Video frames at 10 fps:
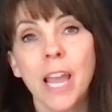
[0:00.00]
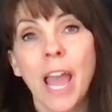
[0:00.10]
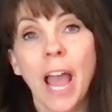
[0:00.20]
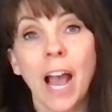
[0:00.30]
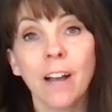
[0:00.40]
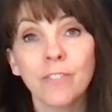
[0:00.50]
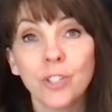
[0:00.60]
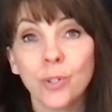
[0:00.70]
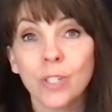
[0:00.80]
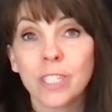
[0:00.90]
Have
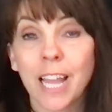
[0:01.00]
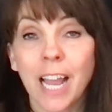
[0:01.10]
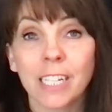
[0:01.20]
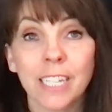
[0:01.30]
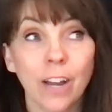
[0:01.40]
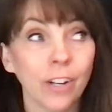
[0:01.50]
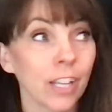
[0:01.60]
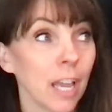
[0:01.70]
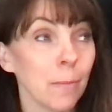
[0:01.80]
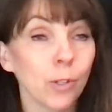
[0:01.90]
students act out a
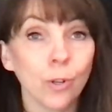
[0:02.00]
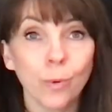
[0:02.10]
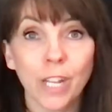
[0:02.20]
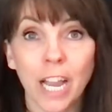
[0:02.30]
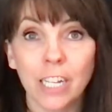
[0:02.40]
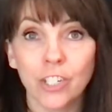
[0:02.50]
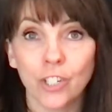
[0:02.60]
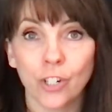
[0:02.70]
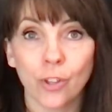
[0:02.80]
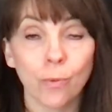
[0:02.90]
chemical
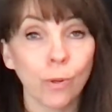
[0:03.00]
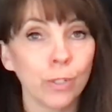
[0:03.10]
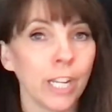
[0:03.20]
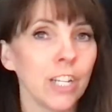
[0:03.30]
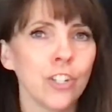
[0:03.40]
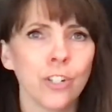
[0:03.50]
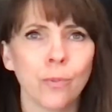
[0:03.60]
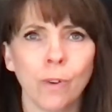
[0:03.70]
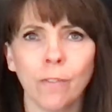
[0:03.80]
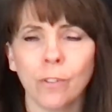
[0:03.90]
reaction or the rotation
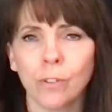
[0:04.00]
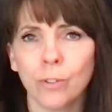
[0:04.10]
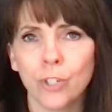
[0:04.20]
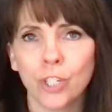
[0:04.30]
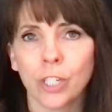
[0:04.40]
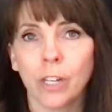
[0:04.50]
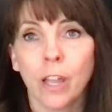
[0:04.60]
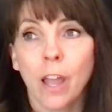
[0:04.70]
and revolution